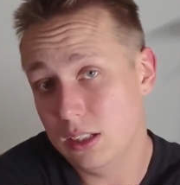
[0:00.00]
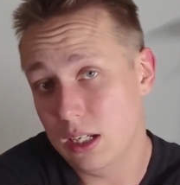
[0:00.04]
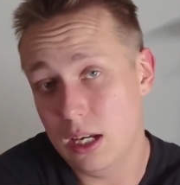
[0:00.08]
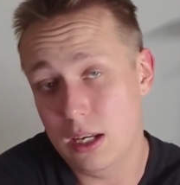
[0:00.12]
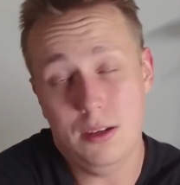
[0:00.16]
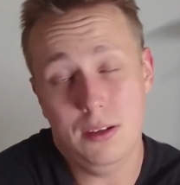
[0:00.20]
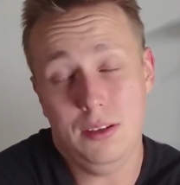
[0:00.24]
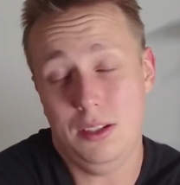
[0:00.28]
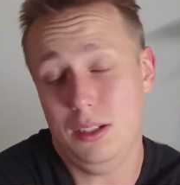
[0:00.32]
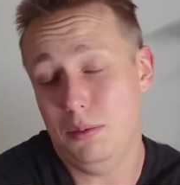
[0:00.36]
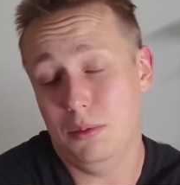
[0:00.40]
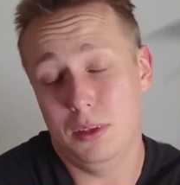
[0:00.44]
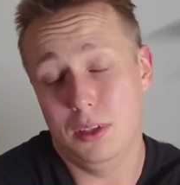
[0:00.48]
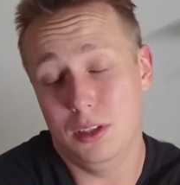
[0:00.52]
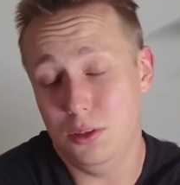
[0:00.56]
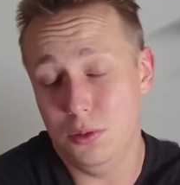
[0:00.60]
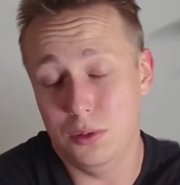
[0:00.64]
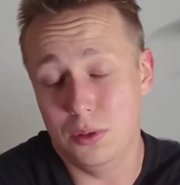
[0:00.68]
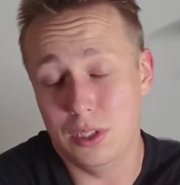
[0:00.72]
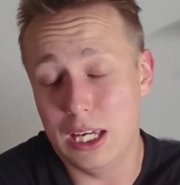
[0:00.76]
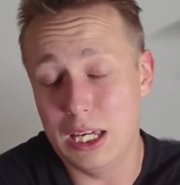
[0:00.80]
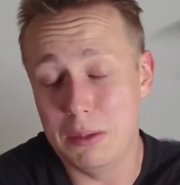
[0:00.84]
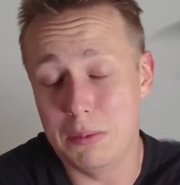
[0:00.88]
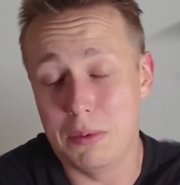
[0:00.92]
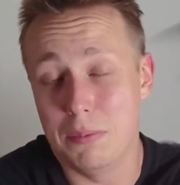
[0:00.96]
I don't think I'm going to do a
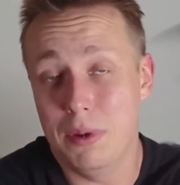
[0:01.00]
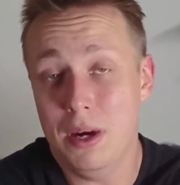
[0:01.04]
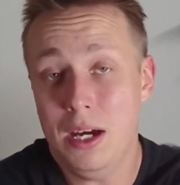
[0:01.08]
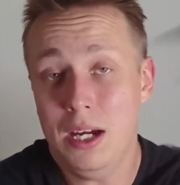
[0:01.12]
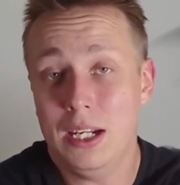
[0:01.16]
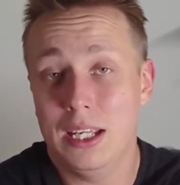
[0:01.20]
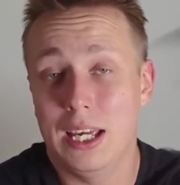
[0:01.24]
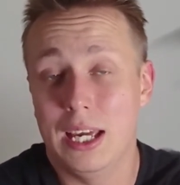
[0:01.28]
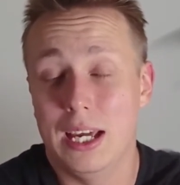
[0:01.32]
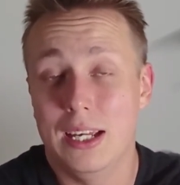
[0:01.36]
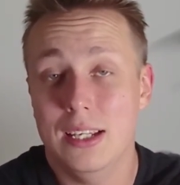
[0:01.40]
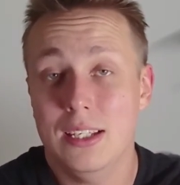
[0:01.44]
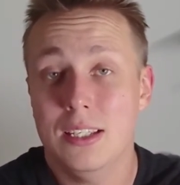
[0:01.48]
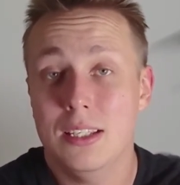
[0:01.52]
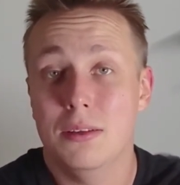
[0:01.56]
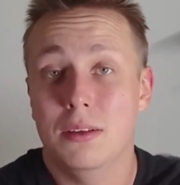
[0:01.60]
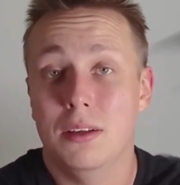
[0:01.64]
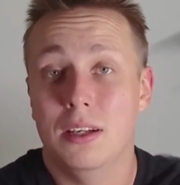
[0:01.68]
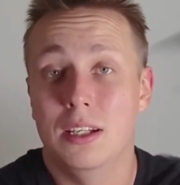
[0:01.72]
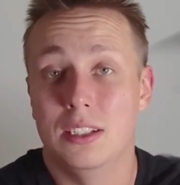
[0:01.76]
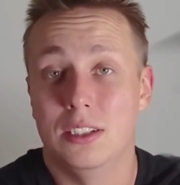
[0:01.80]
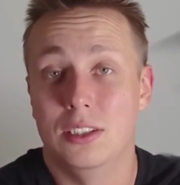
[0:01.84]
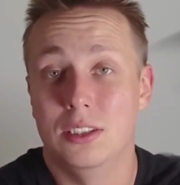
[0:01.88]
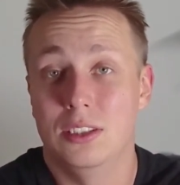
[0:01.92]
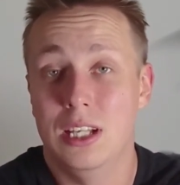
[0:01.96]
gaming podcast
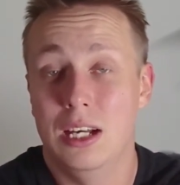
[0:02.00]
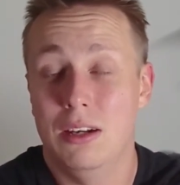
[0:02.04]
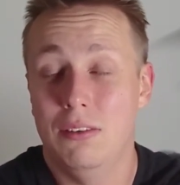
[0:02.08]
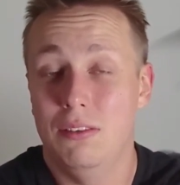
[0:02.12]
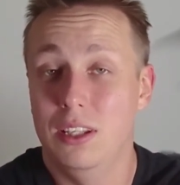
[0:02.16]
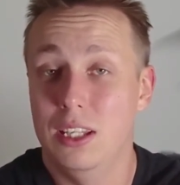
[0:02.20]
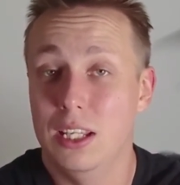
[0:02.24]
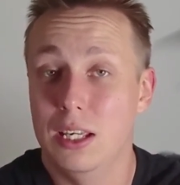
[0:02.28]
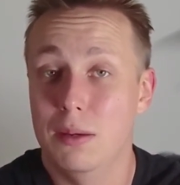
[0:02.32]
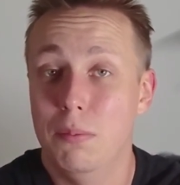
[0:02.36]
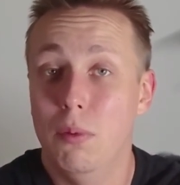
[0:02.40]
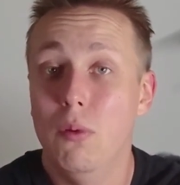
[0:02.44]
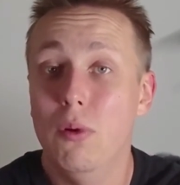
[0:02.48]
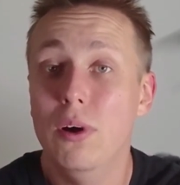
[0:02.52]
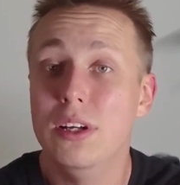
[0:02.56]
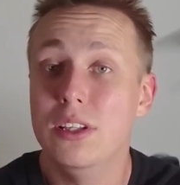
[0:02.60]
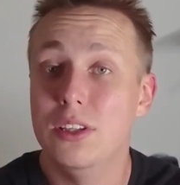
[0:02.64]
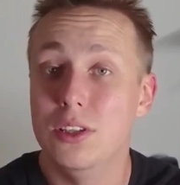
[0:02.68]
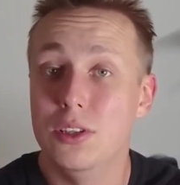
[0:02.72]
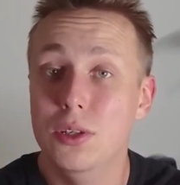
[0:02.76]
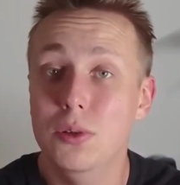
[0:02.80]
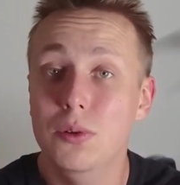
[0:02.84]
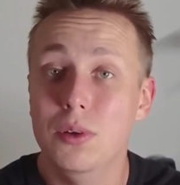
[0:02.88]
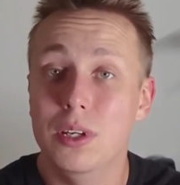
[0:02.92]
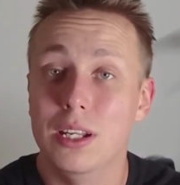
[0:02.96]
because there's not really a point to
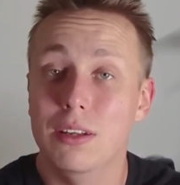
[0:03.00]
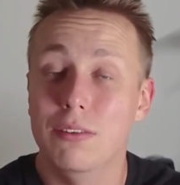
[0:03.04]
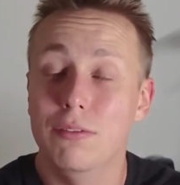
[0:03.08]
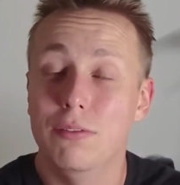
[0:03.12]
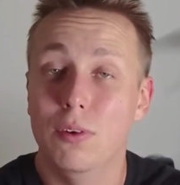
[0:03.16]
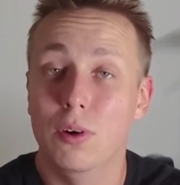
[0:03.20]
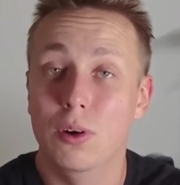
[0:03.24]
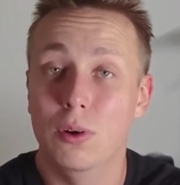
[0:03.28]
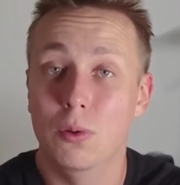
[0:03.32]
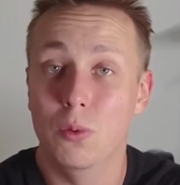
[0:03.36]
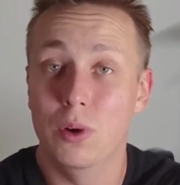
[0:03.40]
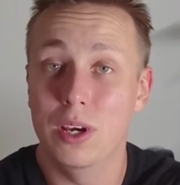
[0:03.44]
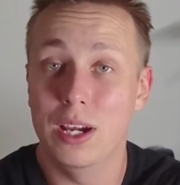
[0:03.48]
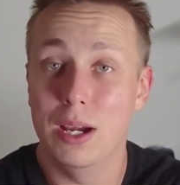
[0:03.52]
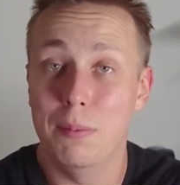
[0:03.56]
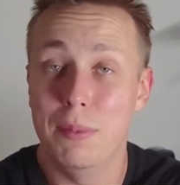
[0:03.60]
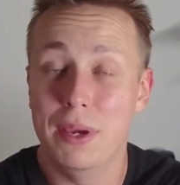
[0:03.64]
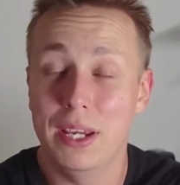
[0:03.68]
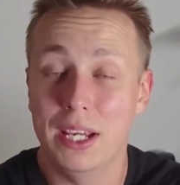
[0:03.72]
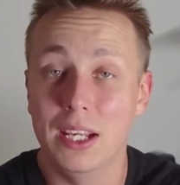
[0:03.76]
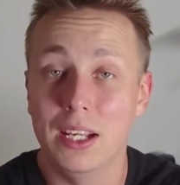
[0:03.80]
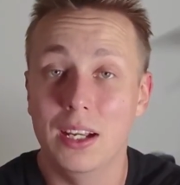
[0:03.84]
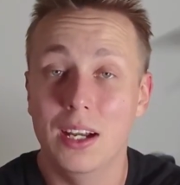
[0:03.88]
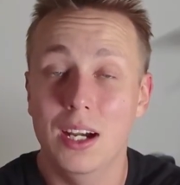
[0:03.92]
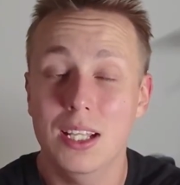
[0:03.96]
doing it for the way I'm
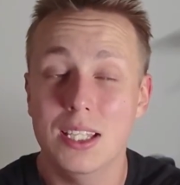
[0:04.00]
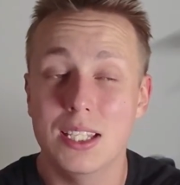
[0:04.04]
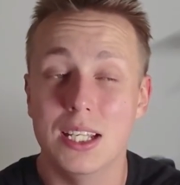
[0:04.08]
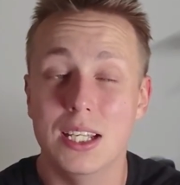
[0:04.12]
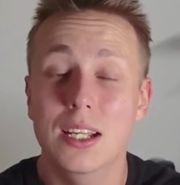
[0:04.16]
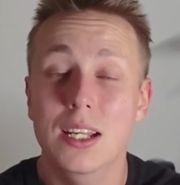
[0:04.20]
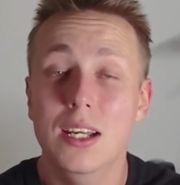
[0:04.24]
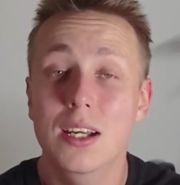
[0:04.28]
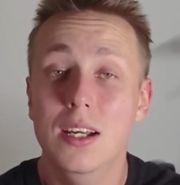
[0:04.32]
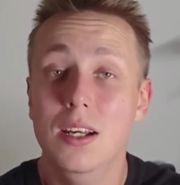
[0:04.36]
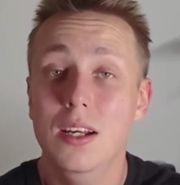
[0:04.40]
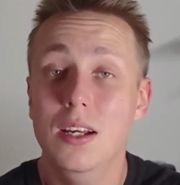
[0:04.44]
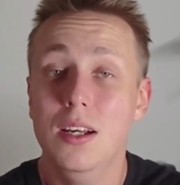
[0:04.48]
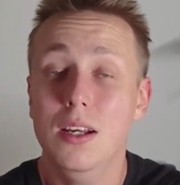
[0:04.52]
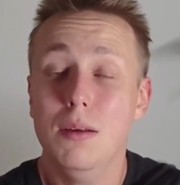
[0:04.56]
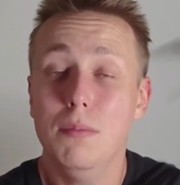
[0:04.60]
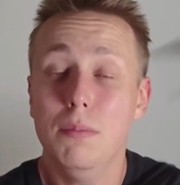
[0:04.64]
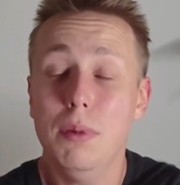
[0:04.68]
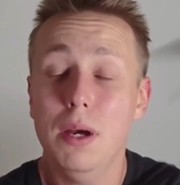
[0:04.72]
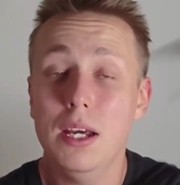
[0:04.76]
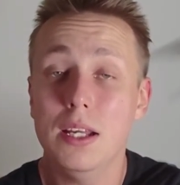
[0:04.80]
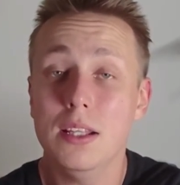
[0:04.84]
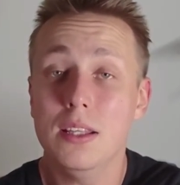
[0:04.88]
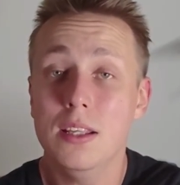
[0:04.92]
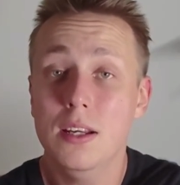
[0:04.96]
making content,
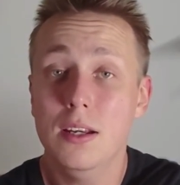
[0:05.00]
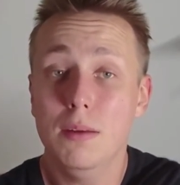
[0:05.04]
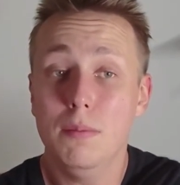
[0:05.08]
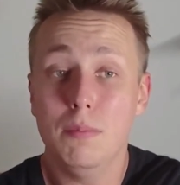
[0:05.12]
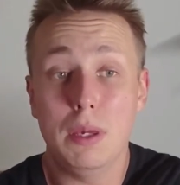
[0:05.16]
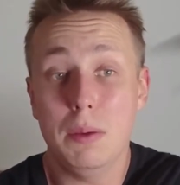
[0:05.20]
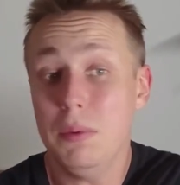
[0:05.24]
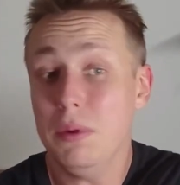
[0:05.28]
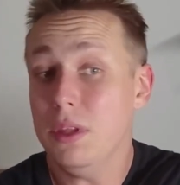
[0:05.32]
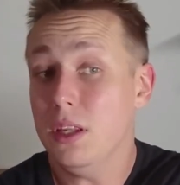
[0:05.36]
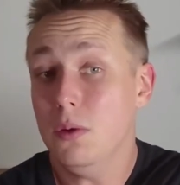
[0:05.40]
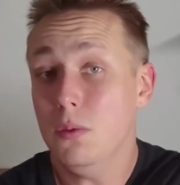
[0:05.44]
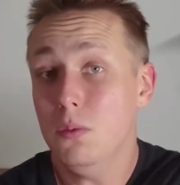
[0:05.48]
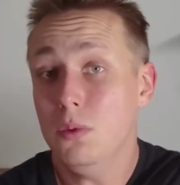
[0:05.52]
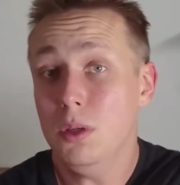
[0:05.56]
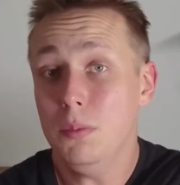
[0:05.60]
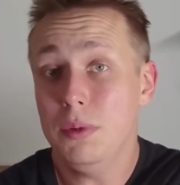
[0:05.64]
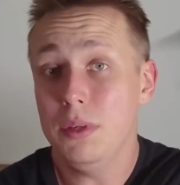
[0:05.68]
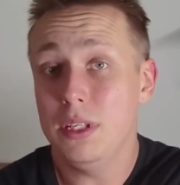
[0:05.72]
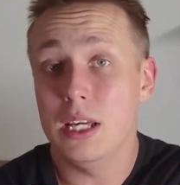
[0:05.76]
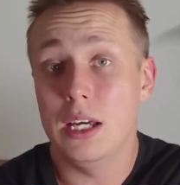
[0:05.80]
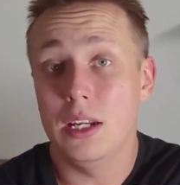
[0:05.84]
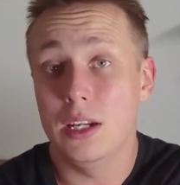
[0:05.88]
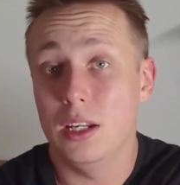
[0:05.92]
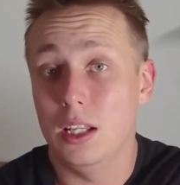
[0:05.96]
but maybe it will be
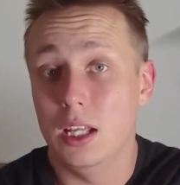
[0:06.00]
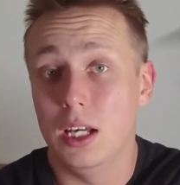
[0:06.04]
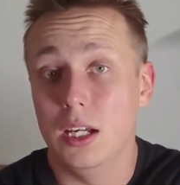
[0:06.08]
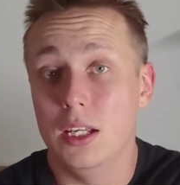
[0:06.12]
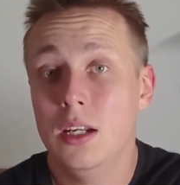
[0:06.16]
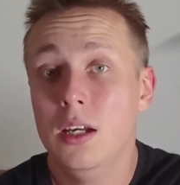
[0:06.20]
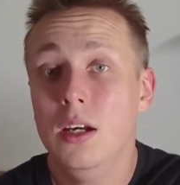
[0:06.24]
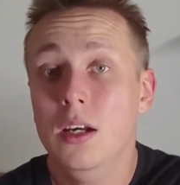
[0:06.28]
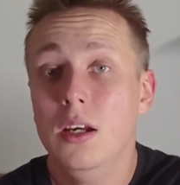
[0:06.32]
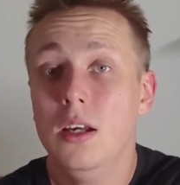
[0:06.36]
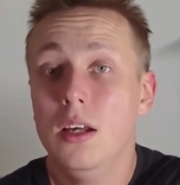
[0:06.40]
down the line.